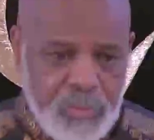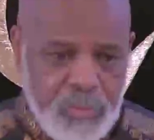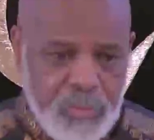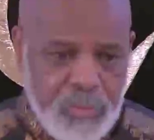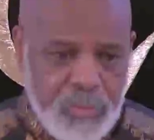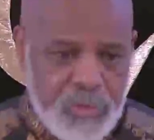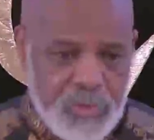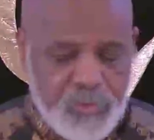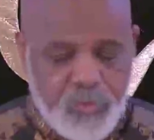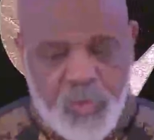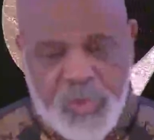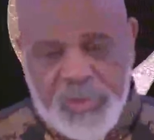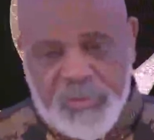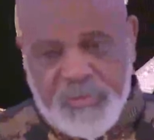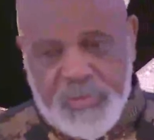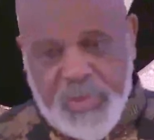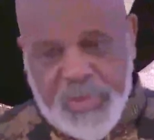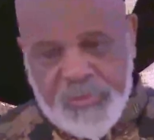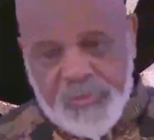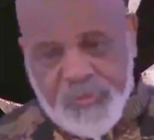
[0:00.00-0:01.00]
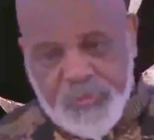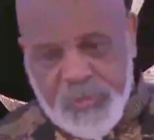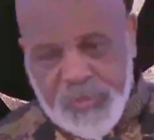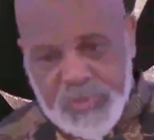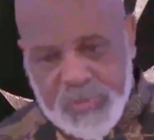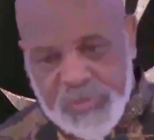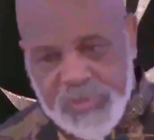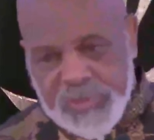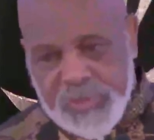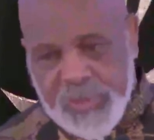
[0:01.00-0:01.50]
As one of my
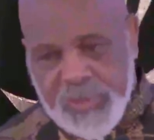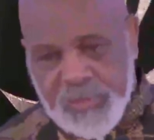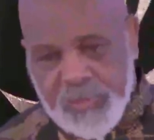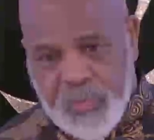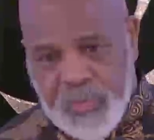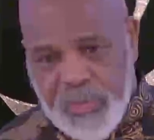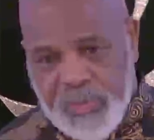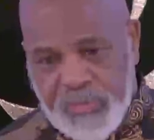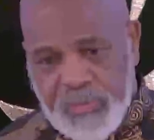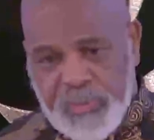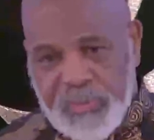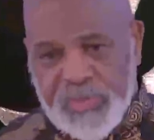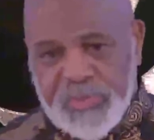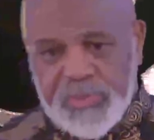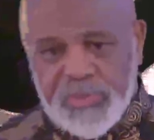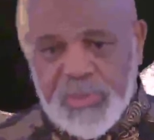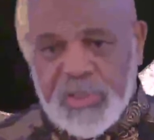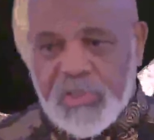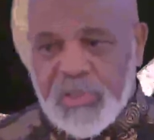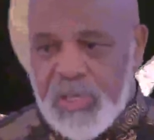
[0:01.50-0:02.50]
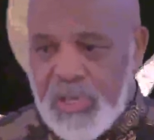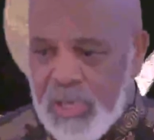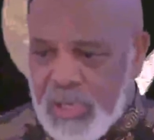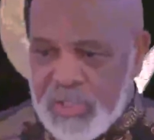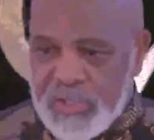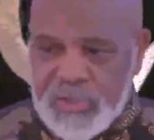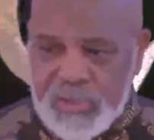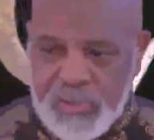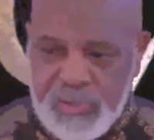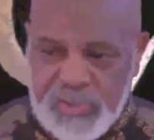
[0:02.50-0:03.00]
friends said, where there is a
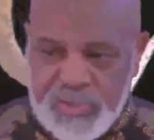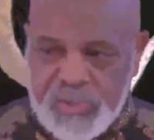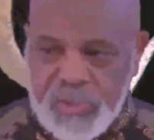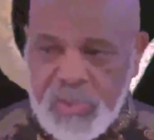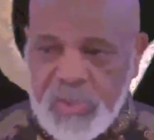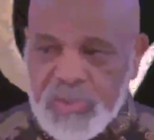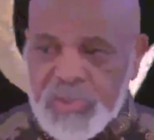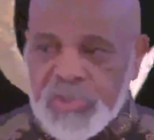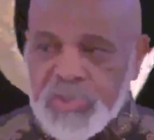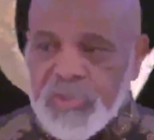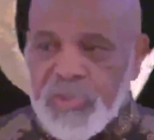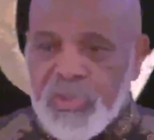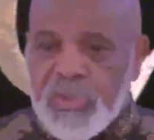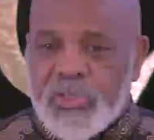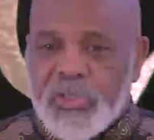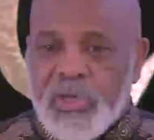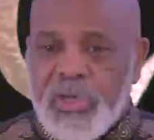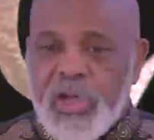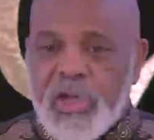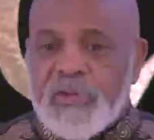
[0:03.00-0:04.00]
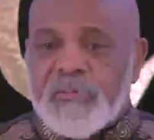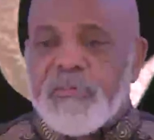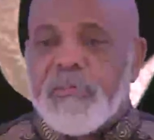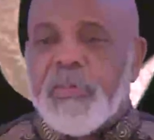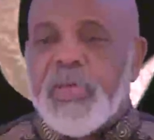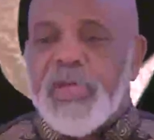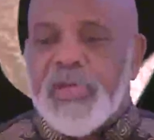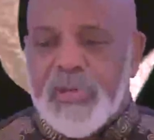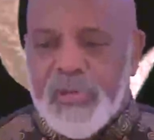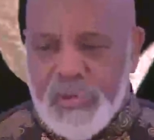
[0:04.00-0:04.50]
clock, there is also a
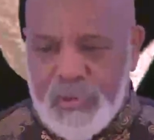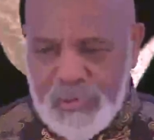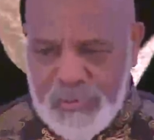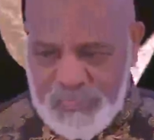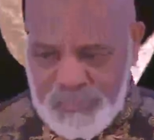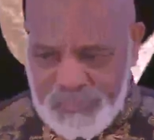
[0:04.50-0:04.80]
clockmaker.